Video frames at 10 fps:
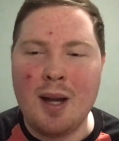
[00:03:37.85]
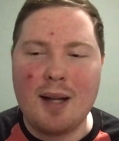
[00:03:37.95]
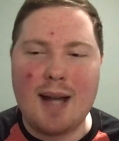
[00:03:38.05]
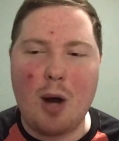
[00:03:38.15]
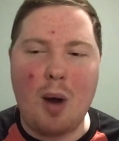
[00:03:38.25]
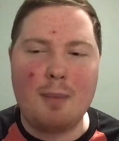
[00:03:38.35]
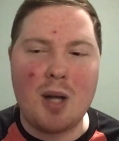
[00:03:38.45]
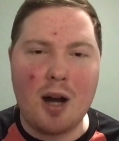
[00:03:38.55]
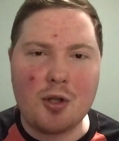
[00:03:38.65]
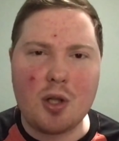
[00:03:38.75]
Now, I'm
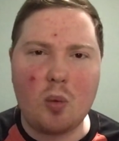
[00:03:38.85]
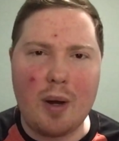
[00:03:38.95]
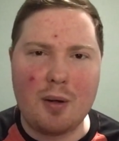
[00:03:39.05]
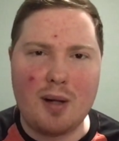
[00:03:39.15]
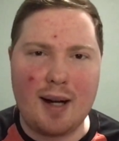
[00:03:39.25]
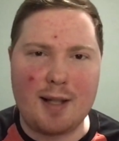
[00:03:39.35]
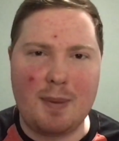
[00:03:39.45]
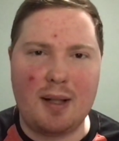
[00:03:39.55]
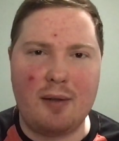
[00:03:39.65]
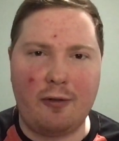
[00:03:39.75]
not sure whether or not it's
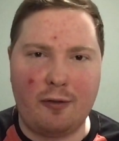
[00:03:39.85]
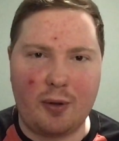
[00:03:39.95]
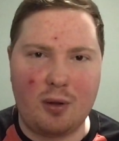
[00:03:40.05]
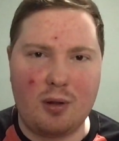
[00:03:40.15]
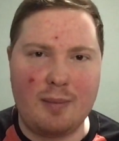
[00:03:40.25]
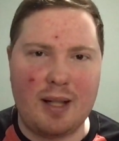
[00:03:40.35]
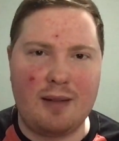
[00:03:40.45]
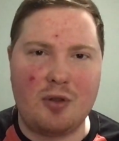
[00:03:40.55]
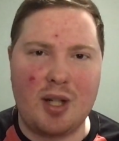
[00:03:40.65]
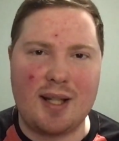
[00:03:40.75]
been confirmed
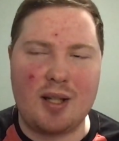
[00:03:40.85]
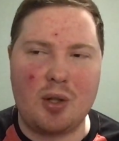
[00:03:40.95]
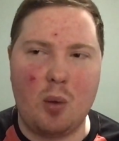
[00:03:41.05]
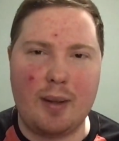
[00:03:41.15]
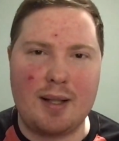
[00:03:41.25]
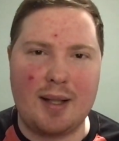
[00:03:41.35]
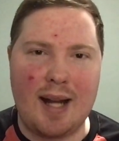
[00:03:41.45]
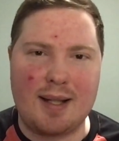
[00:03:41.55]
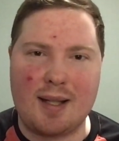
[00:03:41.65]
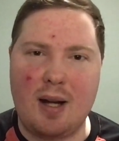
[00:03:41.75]
if Jinx is going to
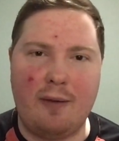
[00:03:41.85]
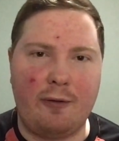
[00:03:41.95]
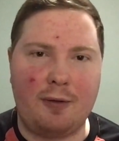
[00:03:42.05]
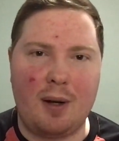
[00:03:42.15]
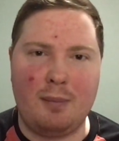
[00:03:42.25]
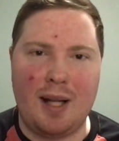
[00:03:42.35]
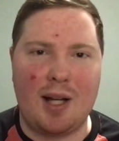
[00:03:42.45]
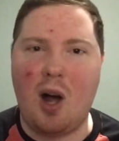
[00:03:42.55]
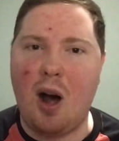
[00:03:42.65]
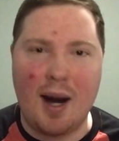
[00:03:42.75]
get stuff from like
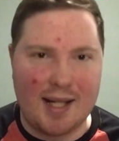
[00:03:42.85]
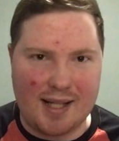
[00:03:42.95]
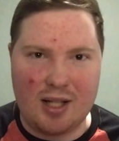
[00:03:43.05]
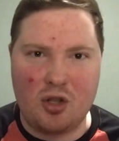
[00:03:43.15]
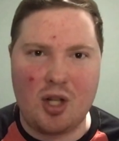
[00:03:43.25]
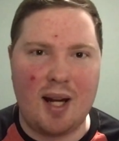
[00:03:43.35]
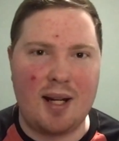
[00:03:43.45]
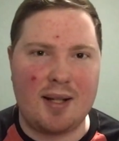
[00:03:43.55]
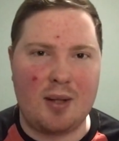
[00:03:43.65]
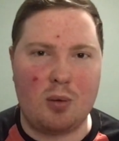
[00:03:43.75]
Odyssey
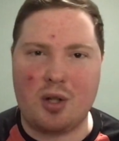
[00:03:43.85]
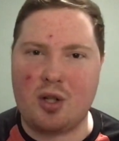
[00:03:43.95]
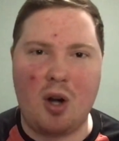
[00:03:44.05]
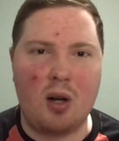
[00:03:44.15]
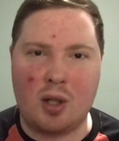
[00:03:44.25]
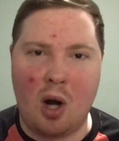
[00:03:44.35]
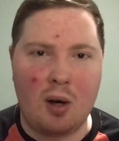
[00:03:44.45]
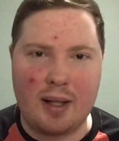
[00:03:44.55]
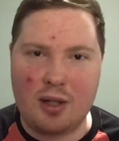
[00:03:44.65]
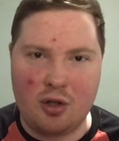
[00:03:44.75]
Jinx or Star
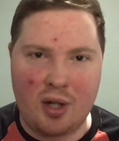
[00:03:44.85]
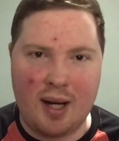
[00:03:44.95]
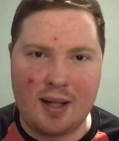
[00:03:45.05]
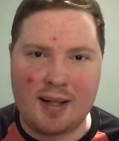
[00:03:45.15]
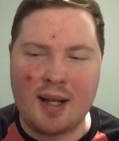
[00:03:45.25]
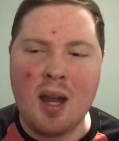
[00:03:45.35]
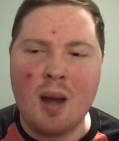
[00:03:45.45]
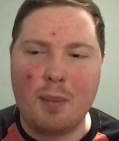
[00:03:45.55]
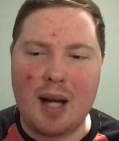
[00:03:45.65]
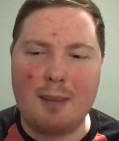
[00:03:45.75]
Guardian Jinx,
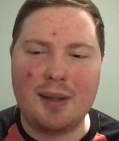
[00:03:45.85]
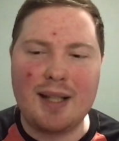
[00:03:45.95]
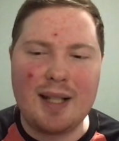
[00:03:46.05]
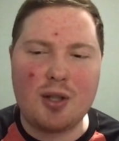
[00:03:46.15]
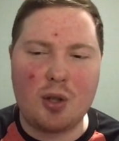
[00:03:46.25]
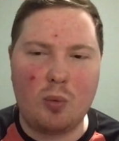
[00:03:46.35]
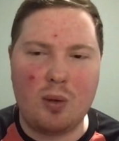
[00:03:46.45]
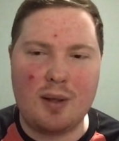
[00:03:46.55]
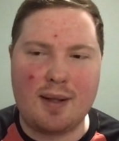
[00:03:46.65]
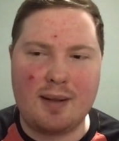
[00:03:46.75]
but I'm leaning
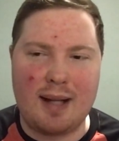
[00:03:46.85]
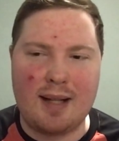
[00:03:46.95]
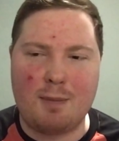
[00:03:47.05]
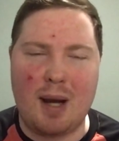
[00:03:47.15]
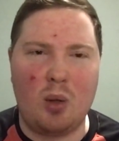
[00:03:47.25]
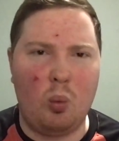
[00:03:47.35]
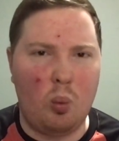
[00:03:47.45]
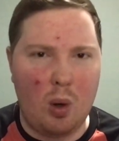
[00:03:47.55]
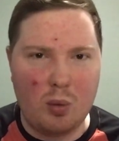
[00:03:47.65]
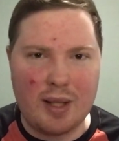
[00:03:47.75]
towards that death battle
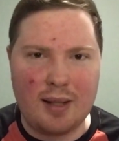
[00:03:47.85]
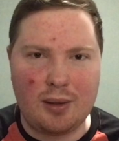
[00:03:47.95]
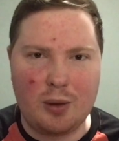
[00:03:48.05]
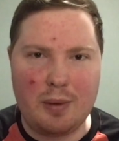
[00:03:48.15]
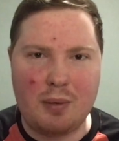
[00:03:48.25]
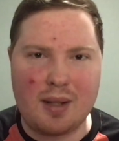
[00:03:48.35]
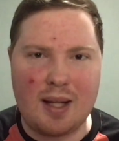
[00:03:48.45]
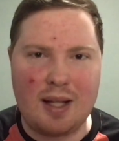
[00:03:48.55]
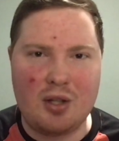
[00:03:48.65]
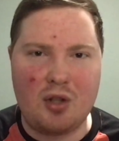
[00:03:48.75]
won't include those
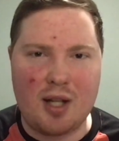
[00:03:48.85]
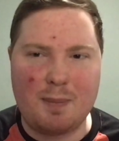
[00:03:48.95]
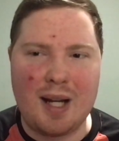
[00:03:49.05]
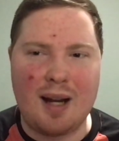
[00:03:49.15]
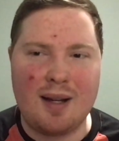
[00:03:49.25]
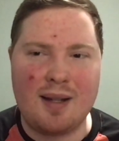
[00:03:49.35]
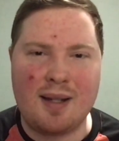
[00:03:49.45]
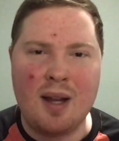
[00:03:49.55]
things just because